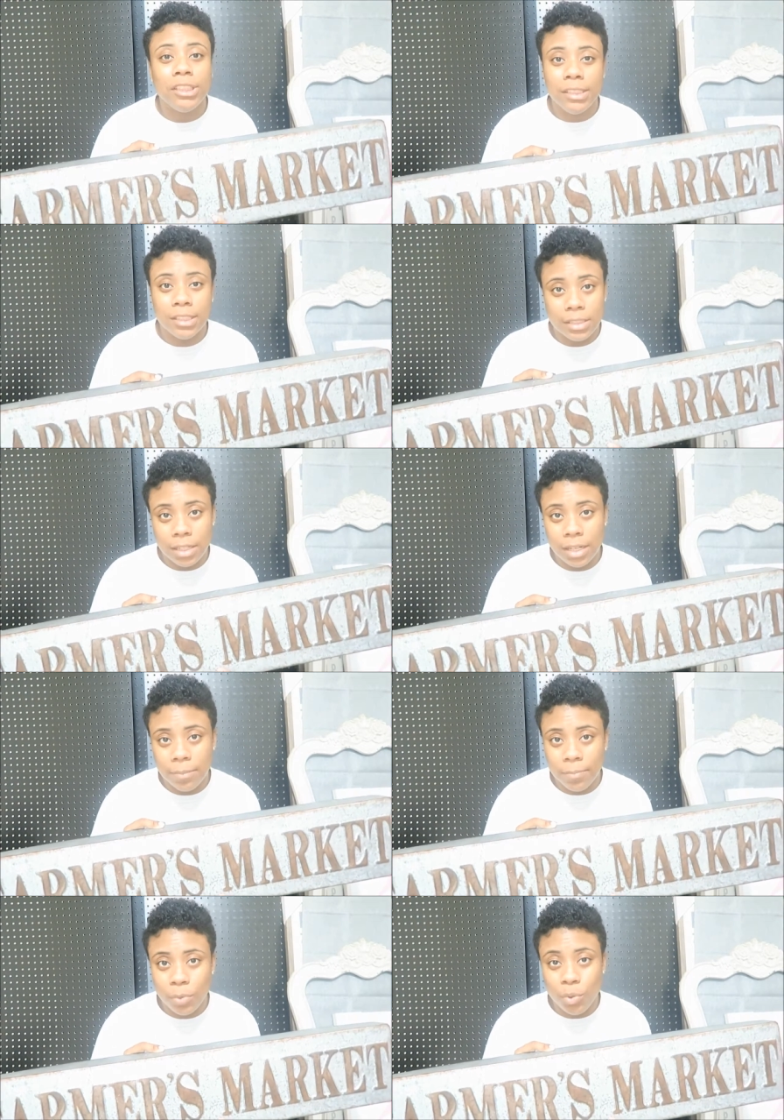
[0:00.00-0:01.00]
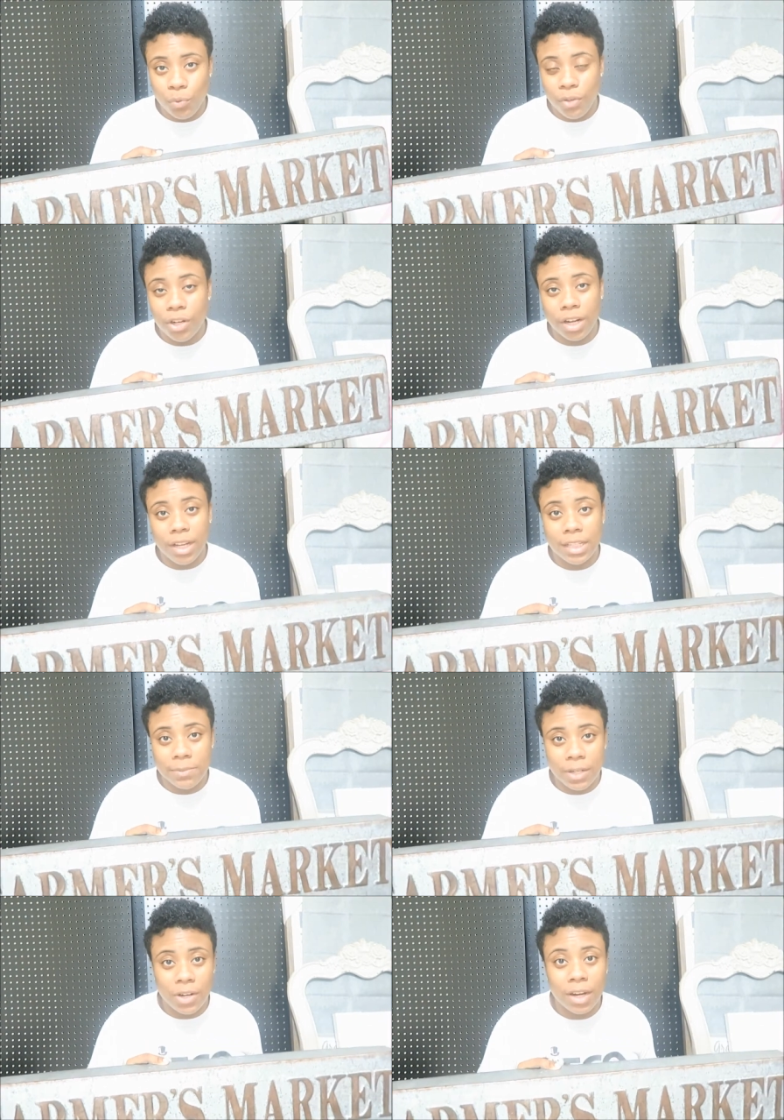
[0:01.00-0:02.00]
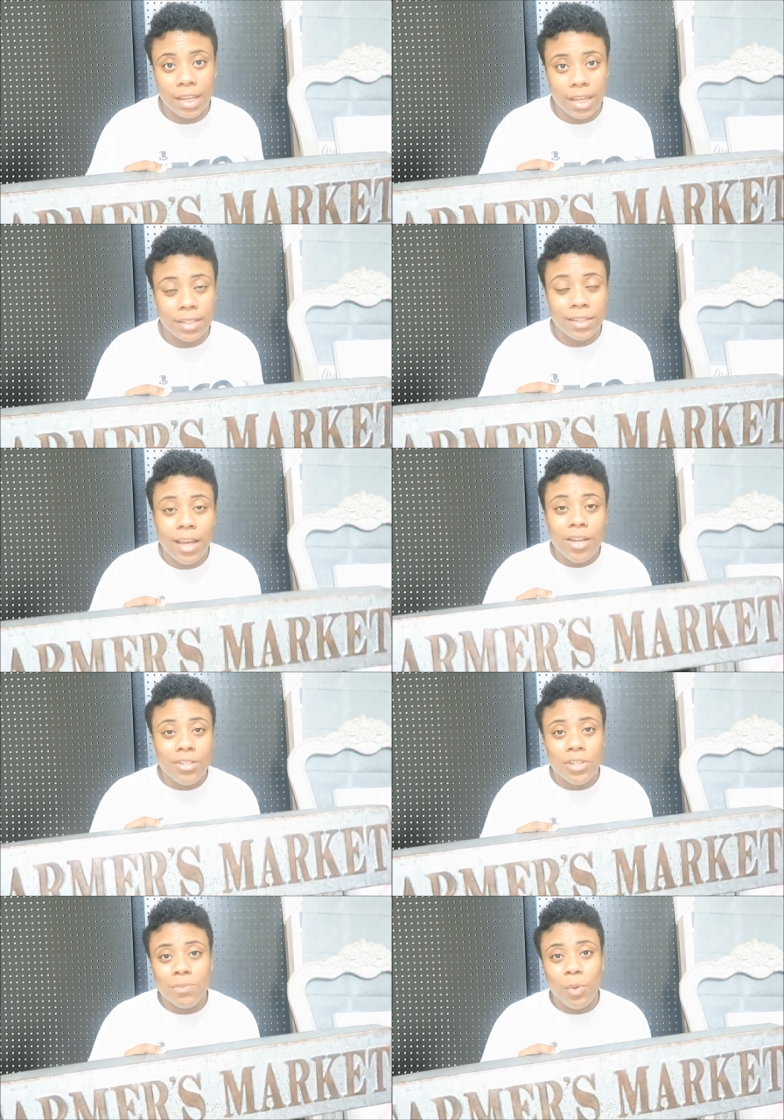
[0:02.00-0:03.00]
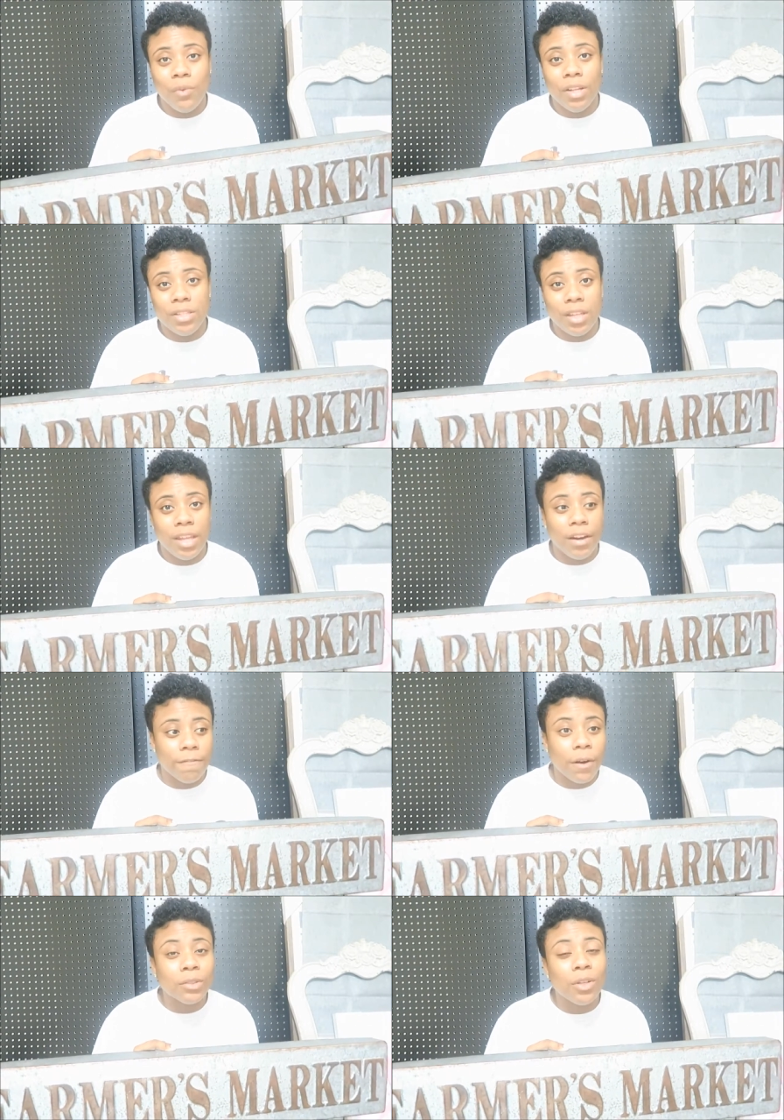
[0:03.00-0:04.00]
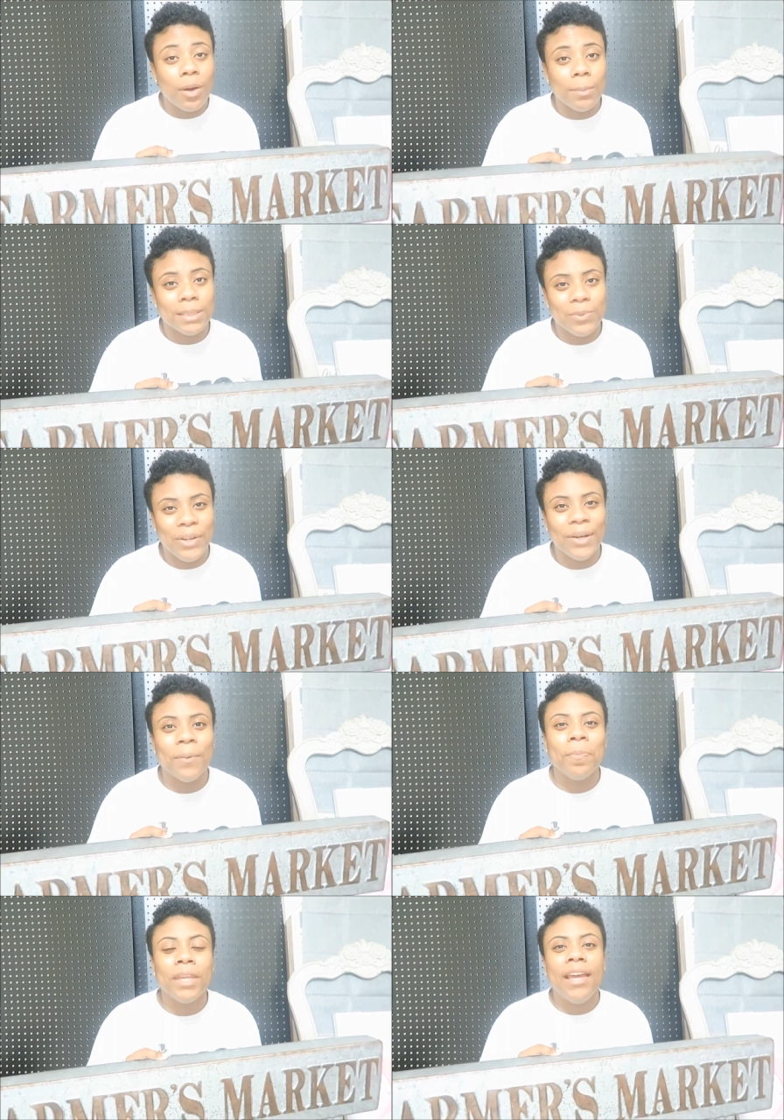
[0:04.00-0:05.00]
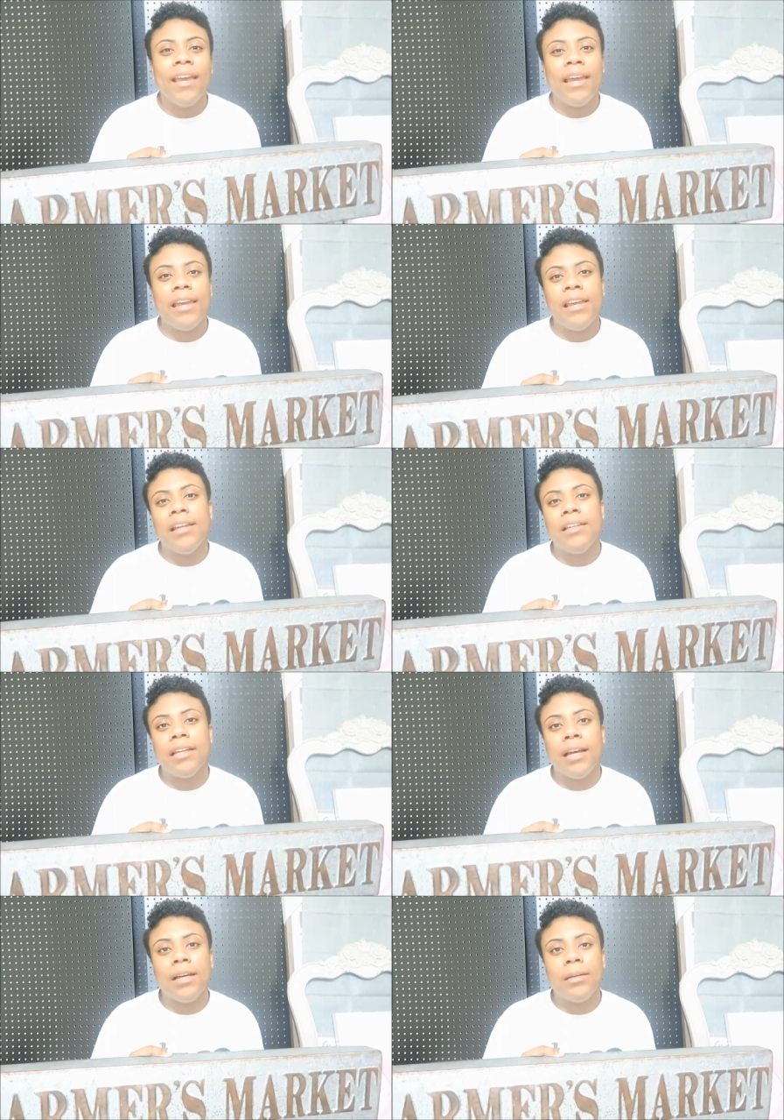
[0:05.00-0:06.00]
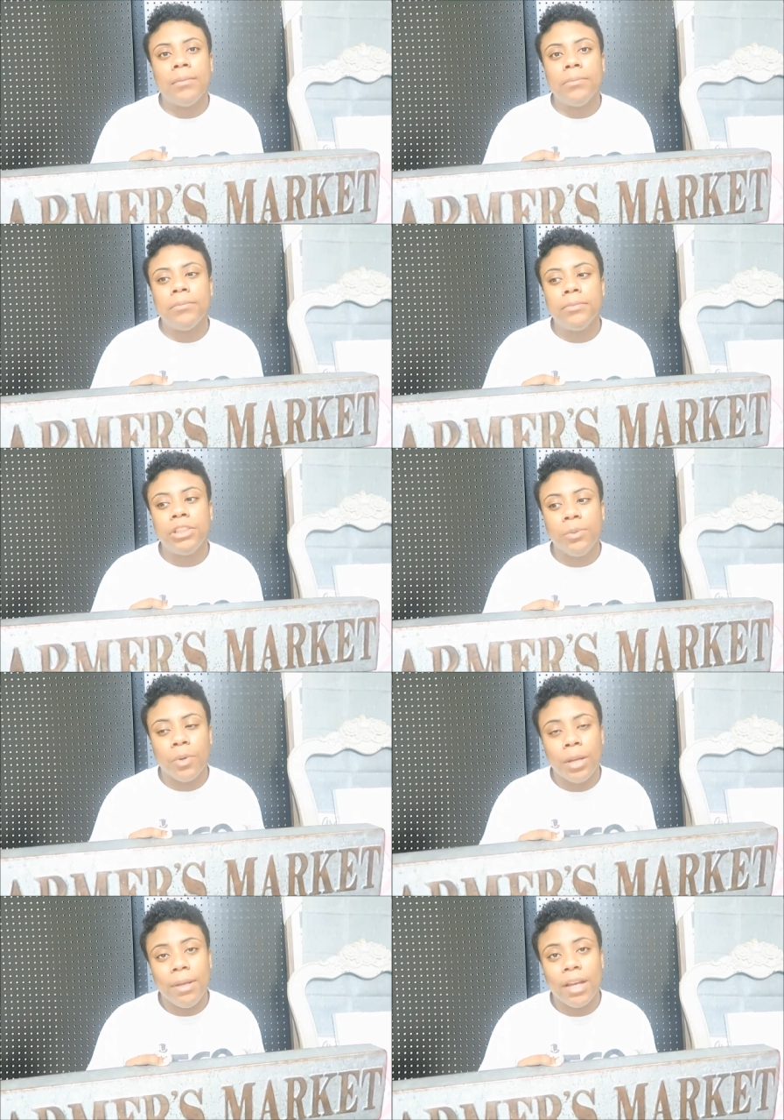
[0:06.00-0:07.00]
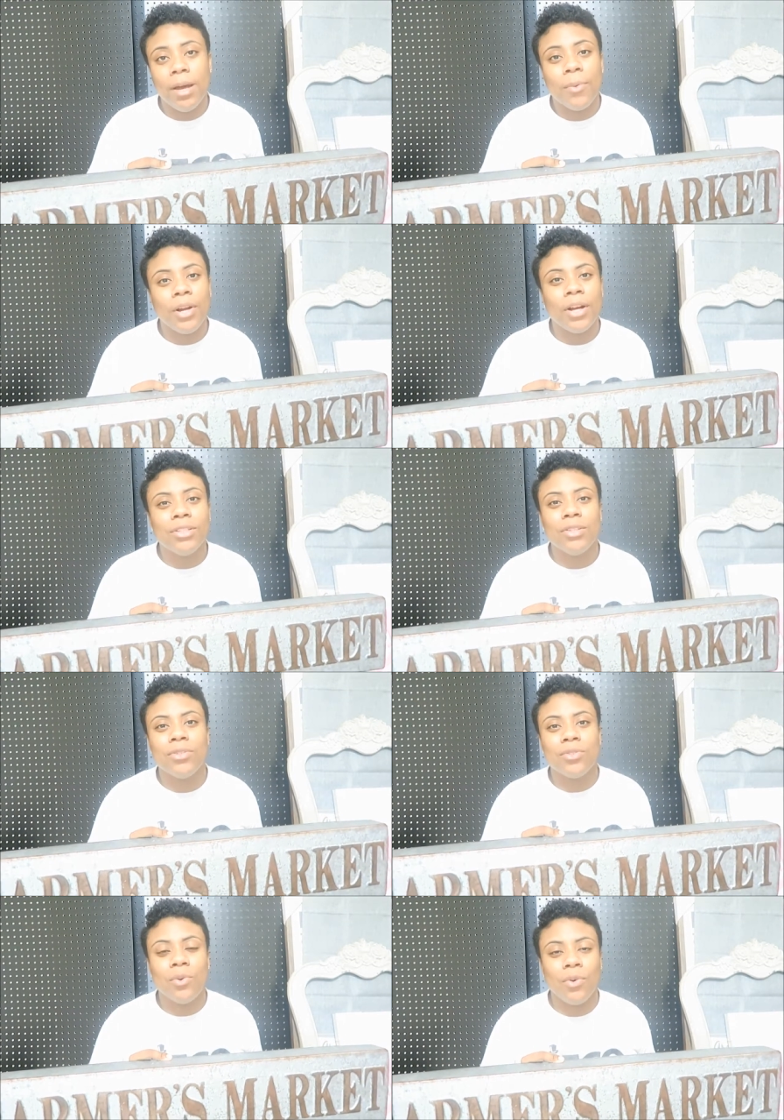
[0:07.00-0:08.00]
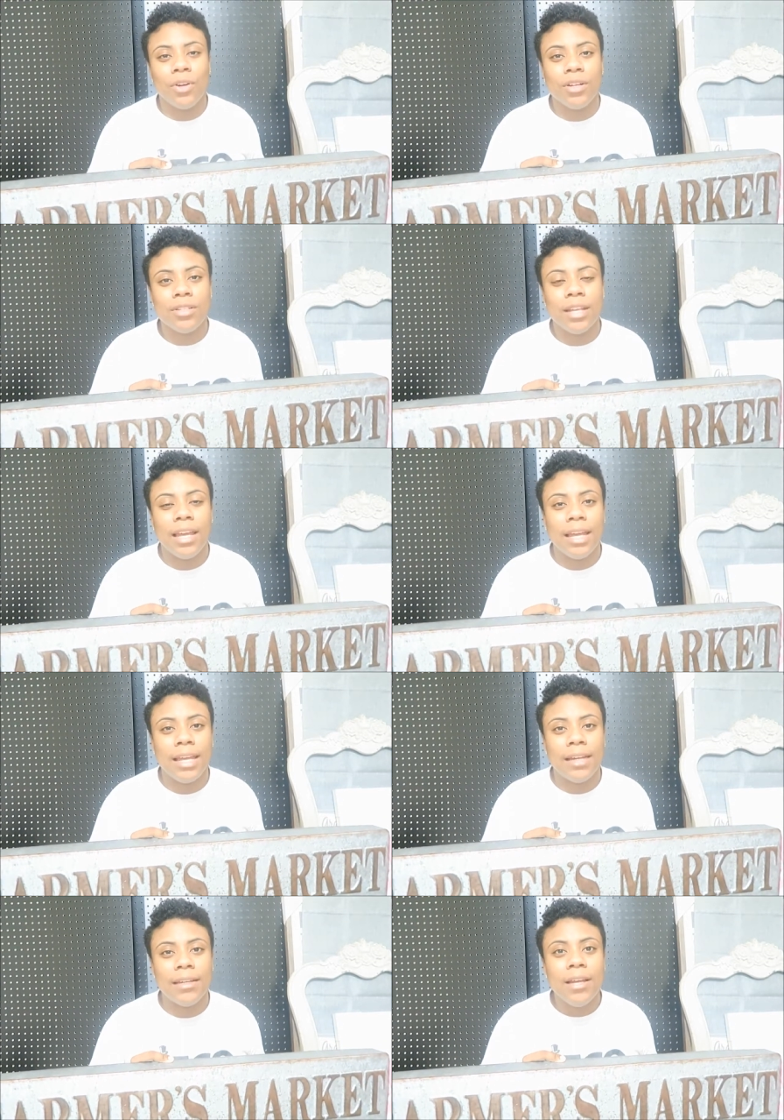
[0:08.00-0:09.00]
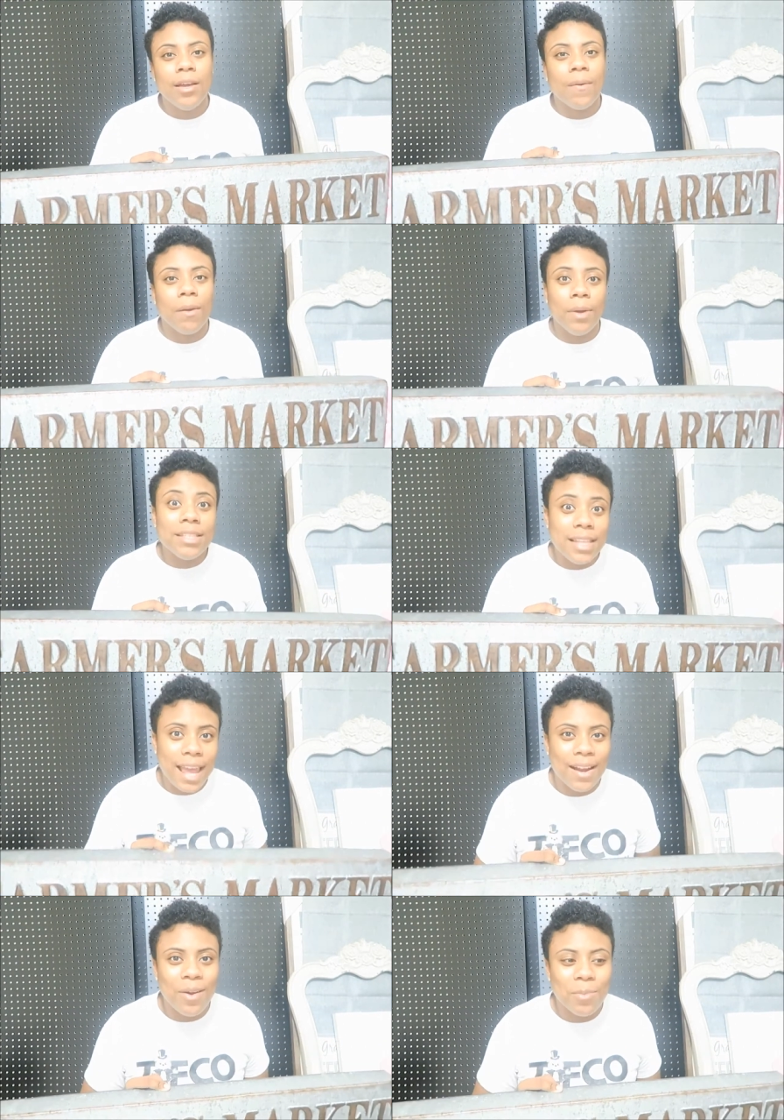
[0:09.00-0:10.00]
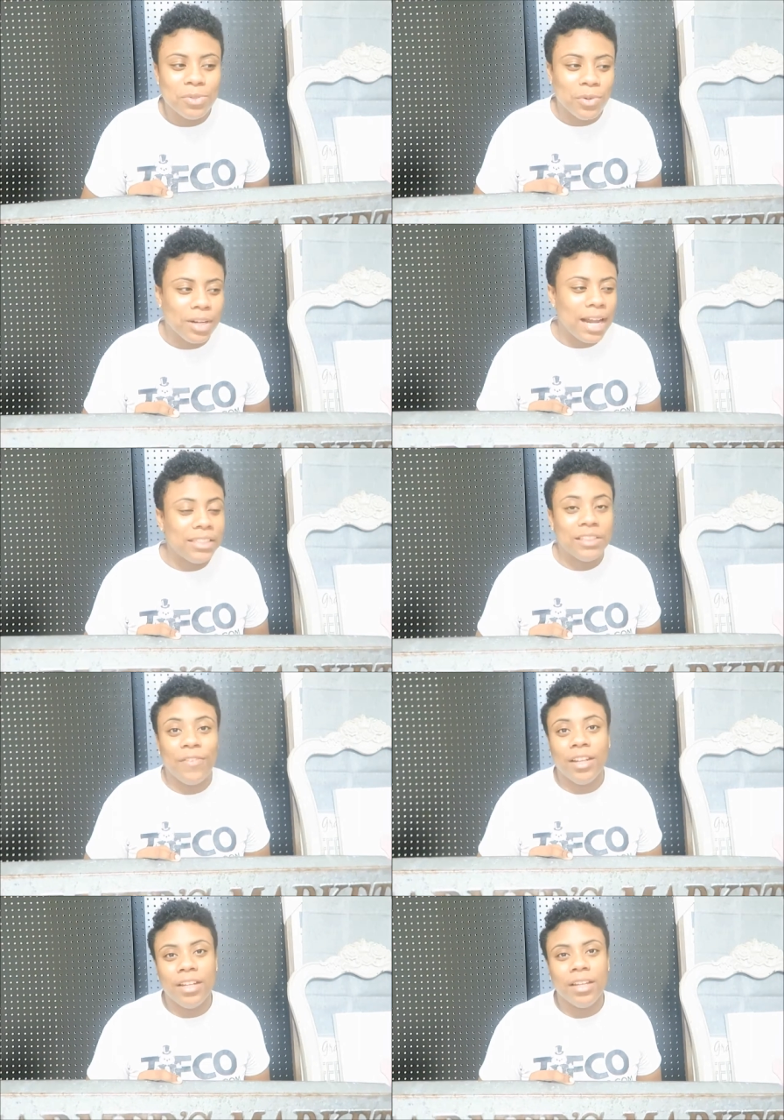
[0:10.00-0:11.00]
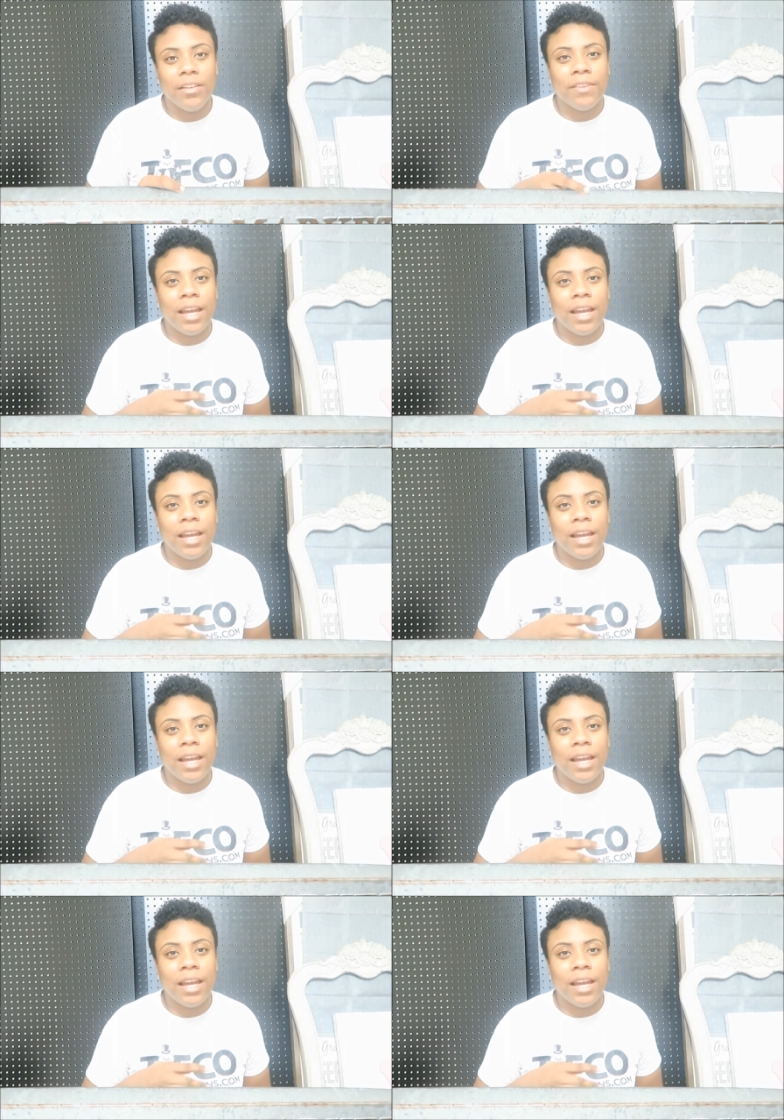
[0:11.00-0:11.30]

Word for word: She just um, moved. Her and her husband and her kids just moved into their first home as well. And um, she wanted me to go with her to the stores and we went to the At Home store and I just fell in love.